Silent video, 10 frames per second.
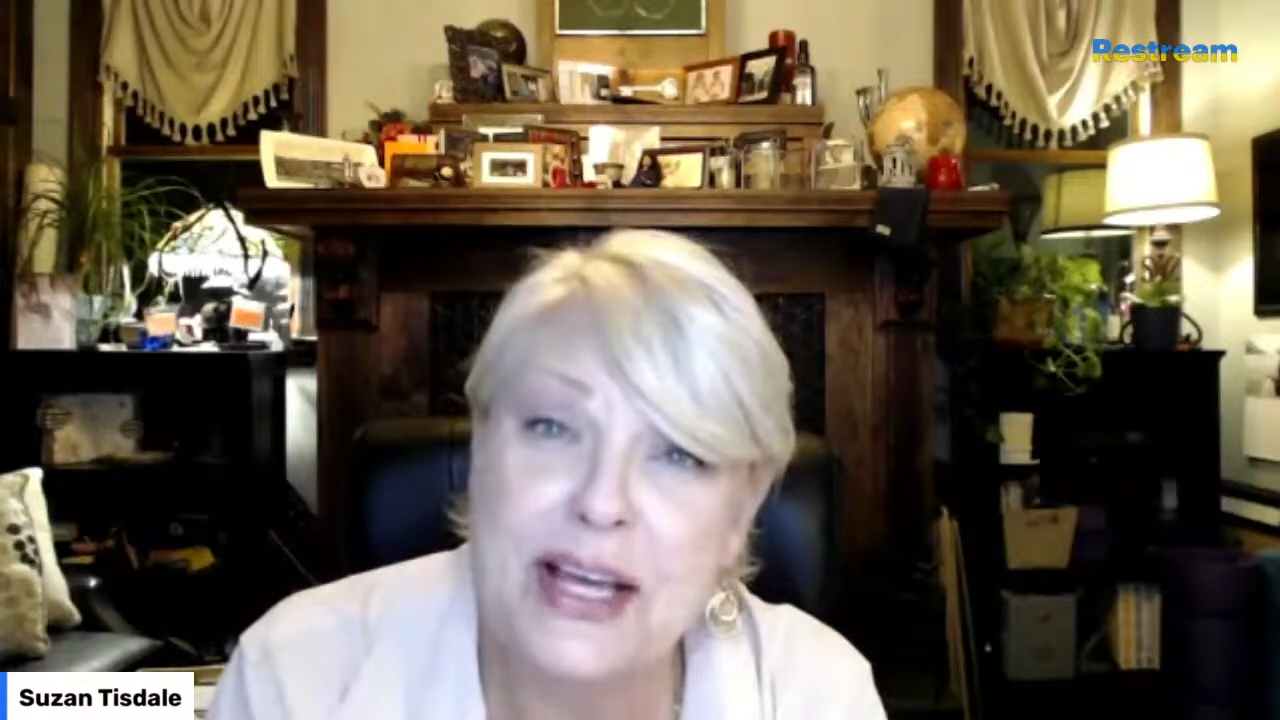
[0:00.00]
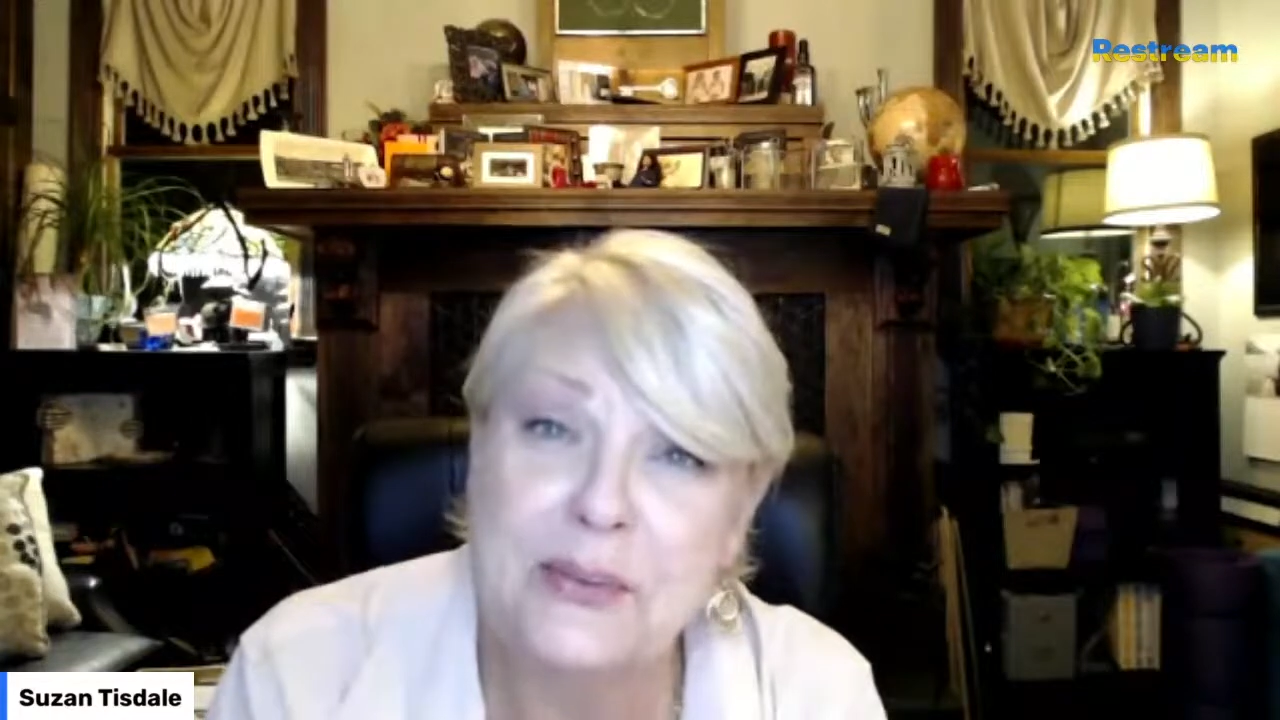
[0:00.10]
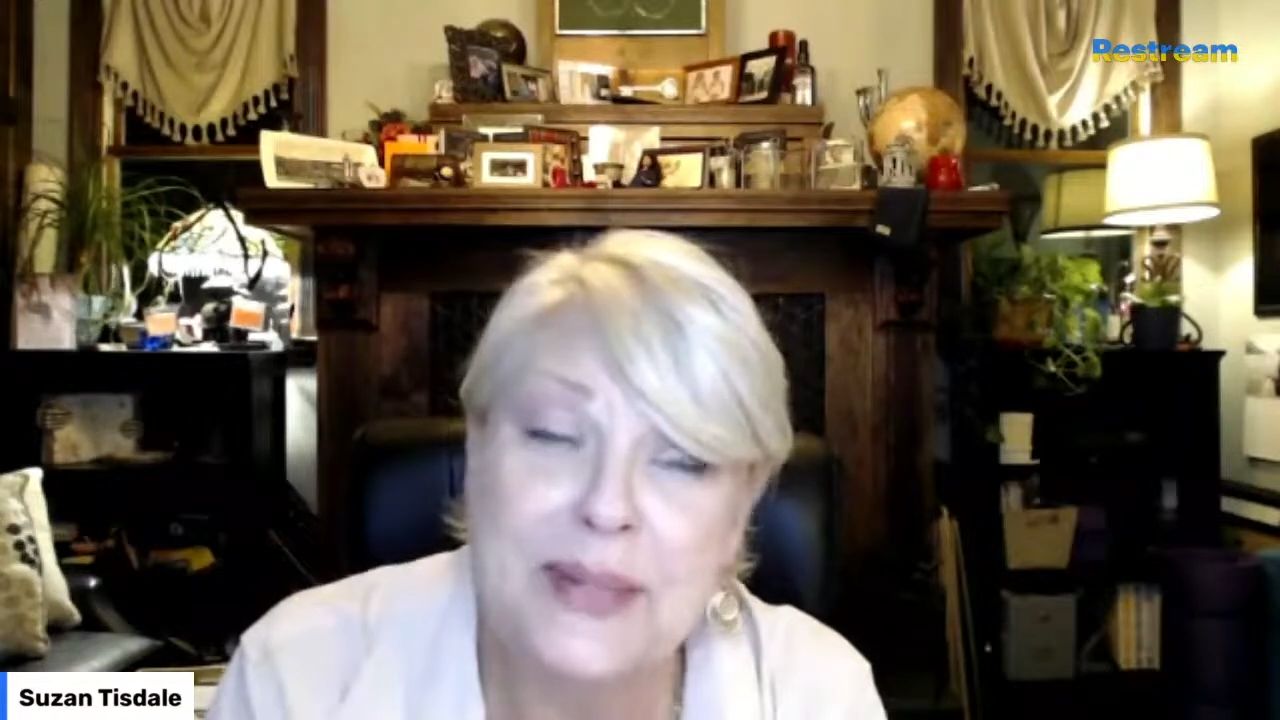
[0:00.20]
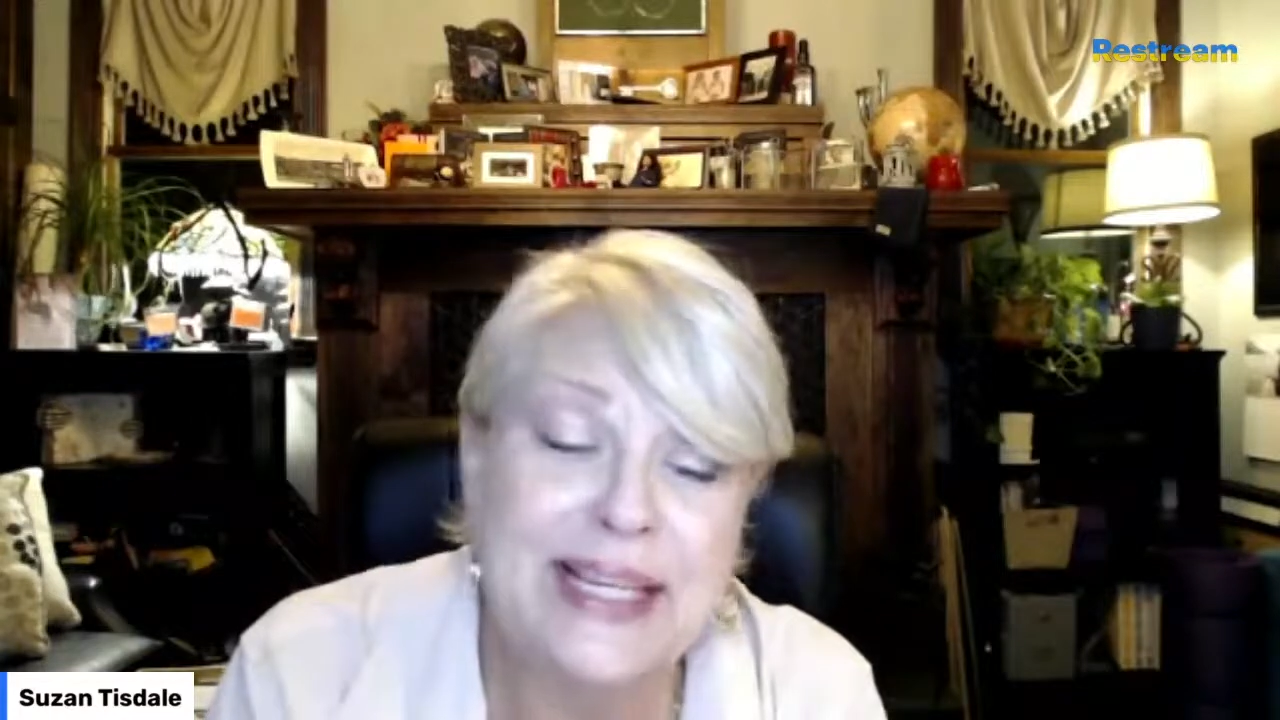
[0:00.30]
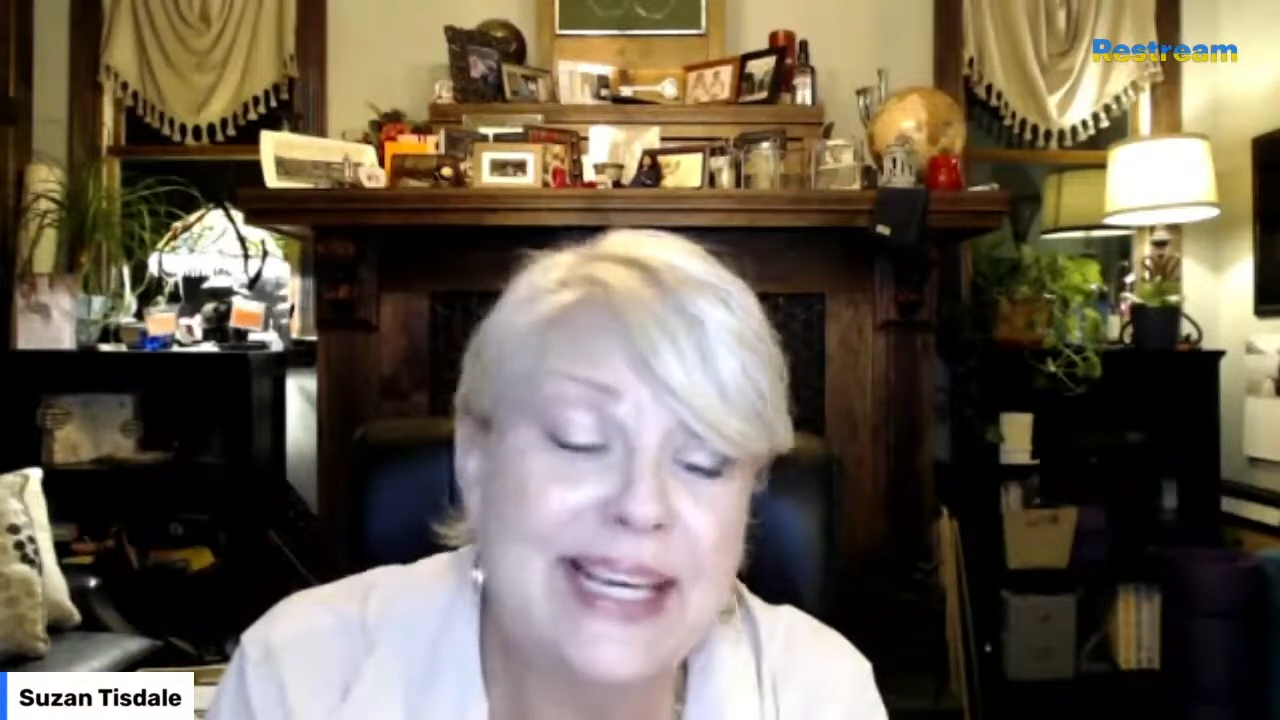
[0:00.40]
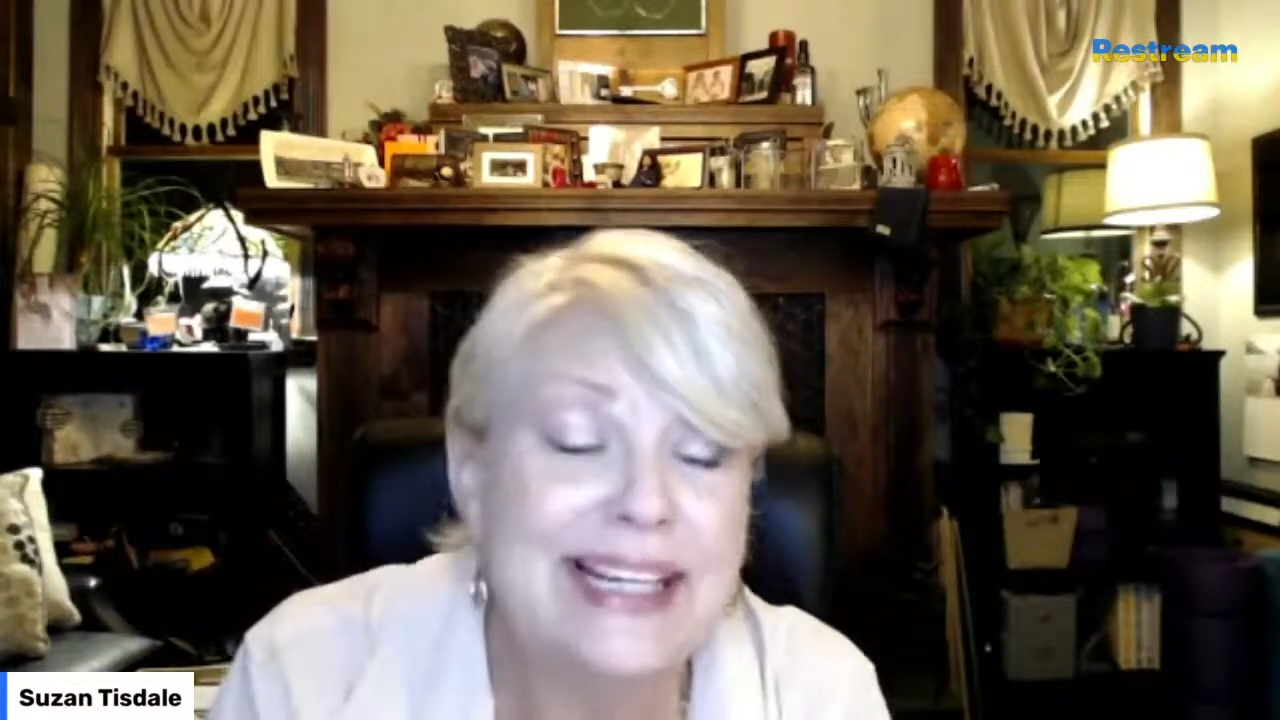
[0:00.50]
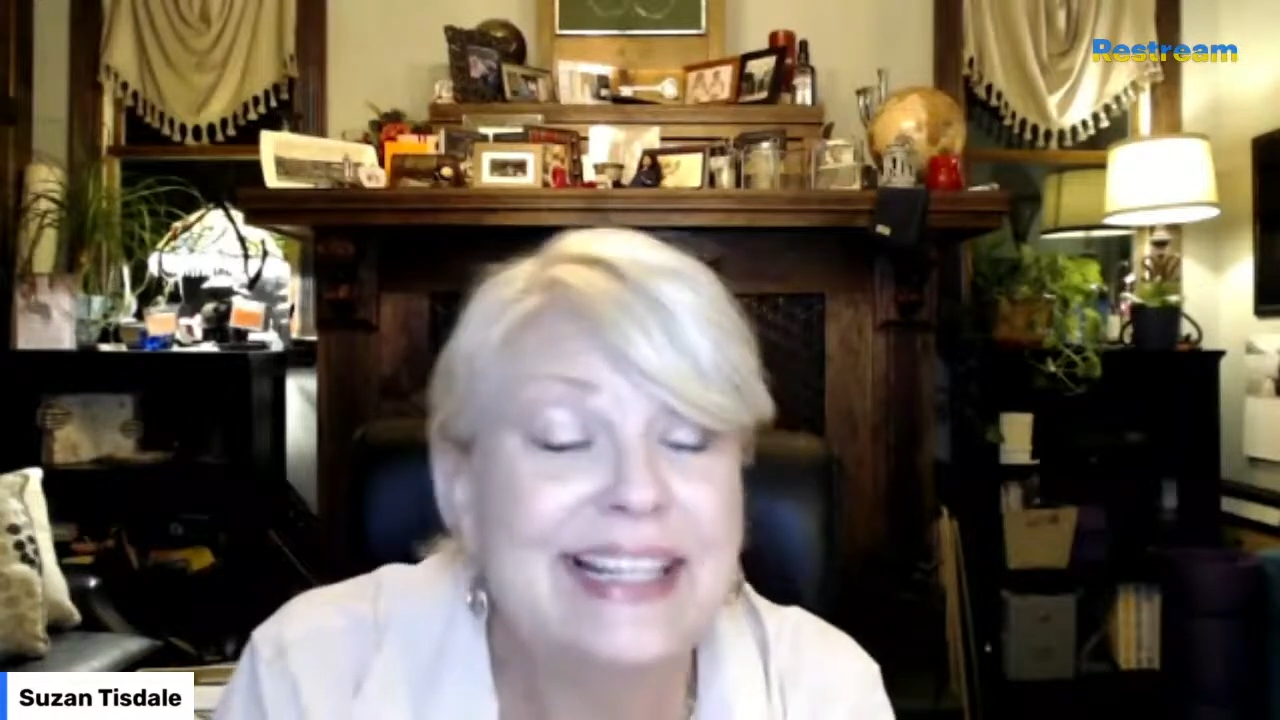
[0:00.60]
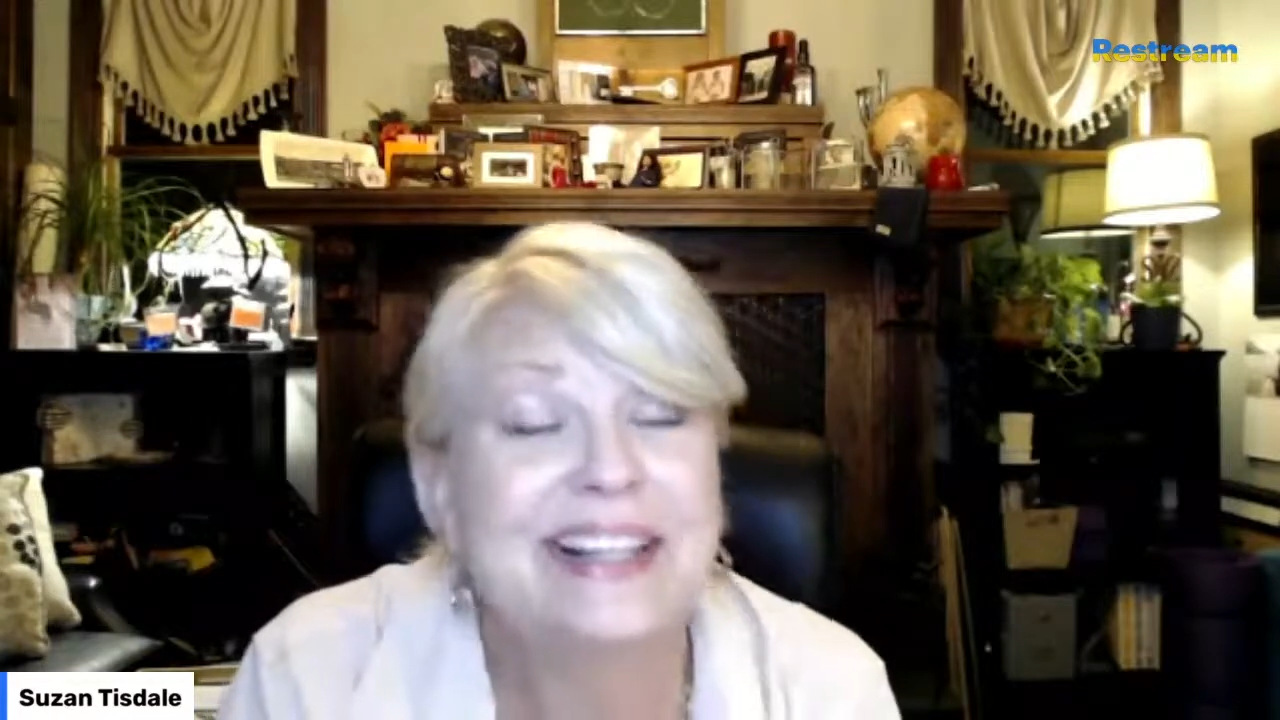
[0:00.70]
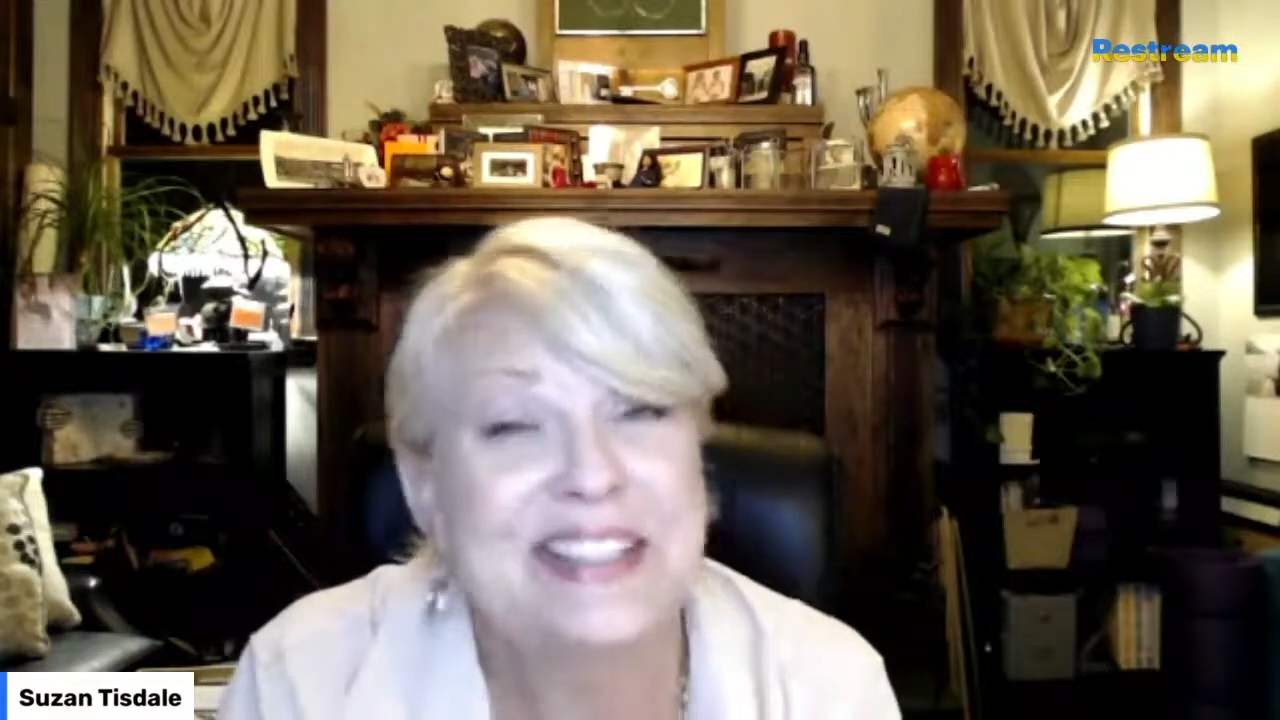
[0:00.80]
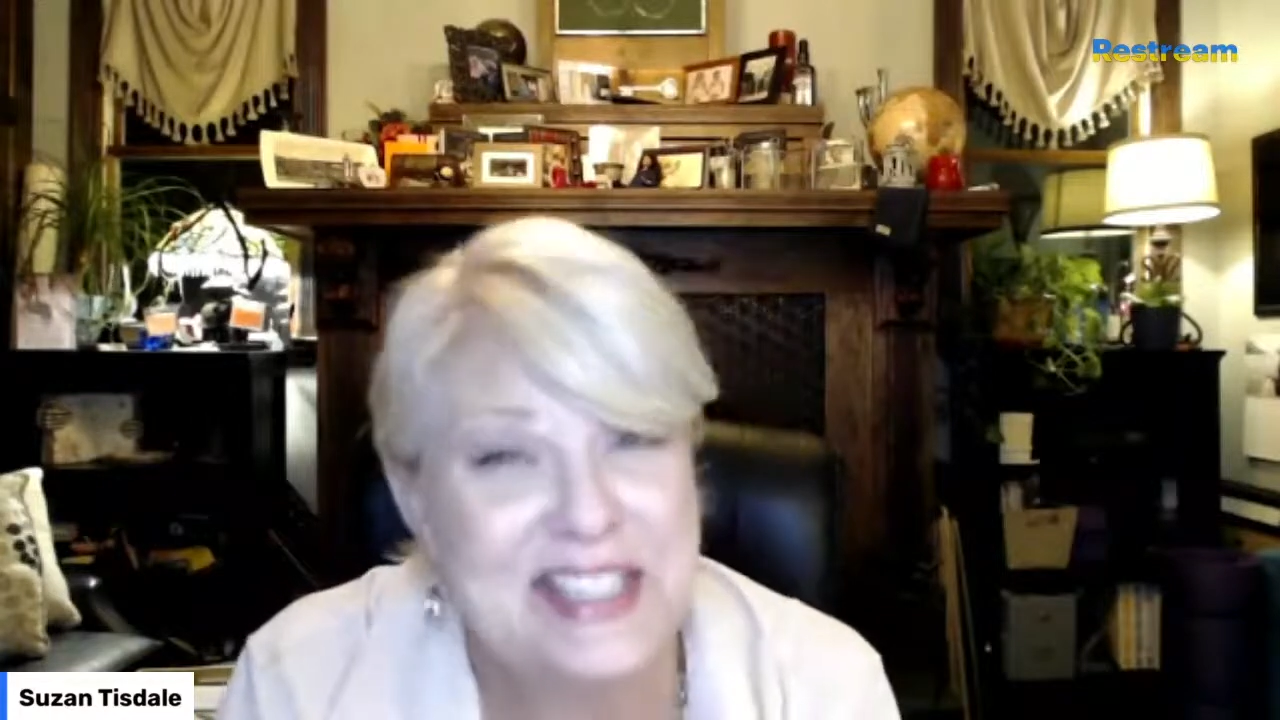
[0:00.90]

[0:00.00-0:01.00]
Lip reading: your Halloween candy on